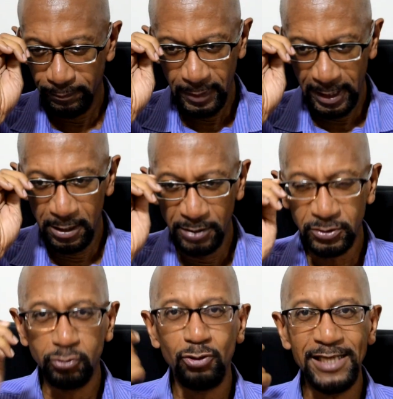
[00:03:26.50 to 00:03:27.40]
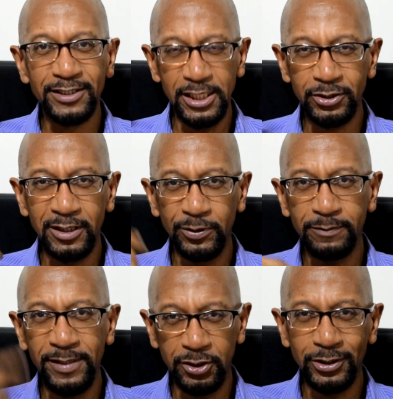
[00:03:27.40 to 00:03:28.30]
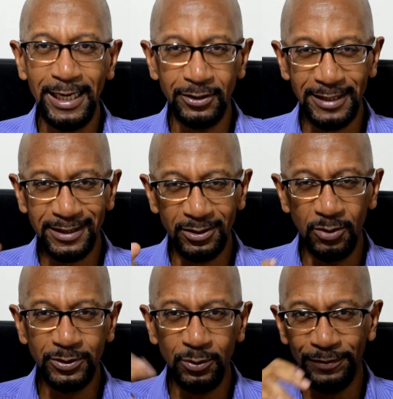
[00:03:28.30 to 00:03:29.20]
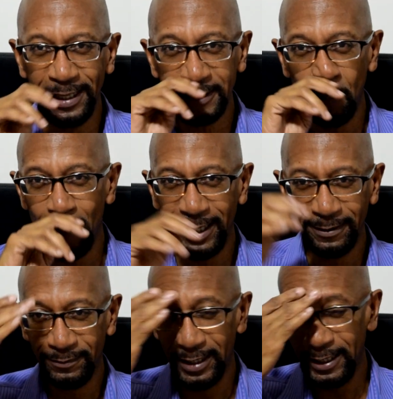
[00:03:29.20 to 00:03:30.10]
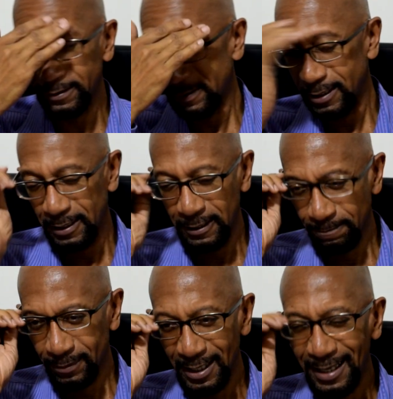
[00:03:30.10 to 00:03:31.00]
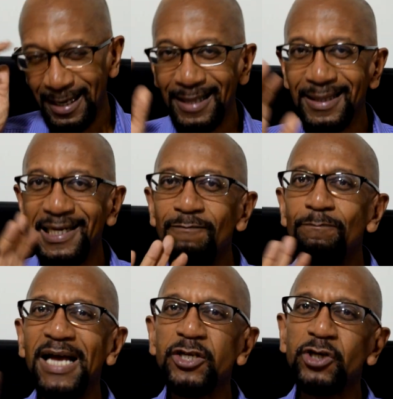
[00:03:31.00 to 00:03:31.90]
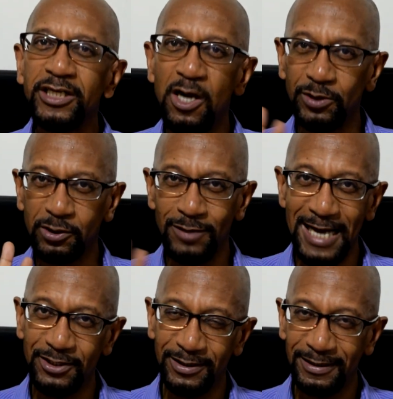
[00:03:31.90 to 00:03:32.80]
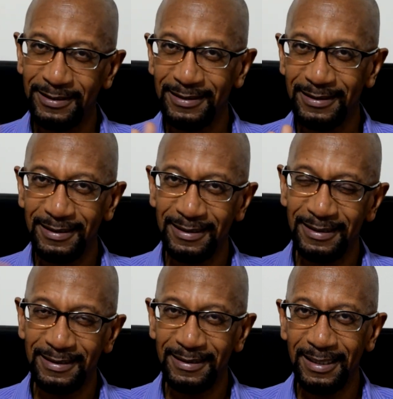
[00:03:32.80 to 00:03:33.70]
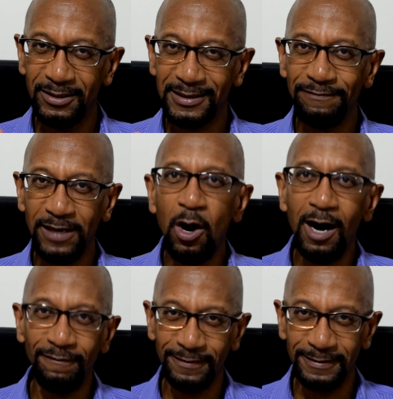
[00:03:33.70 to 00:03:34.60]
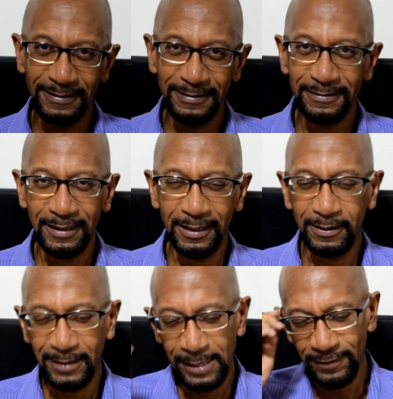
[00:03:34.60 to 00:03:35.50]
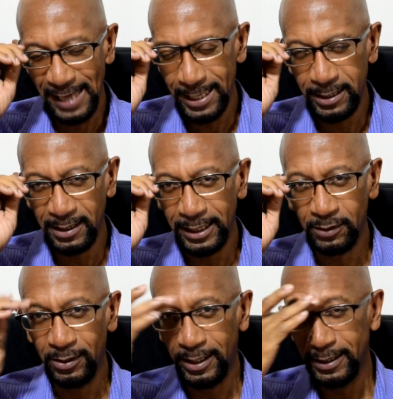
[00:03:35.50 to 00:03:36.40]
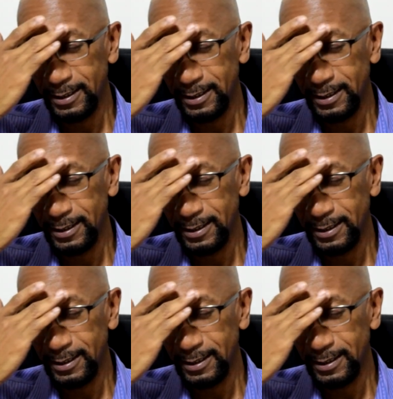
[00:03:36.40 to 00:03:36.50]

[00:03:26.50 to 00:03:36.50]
And also transitional, which means a change. I said those two things I wanted, right? Didn't even mention no scratch. I just let that off. You know, I figured I'd get it later on.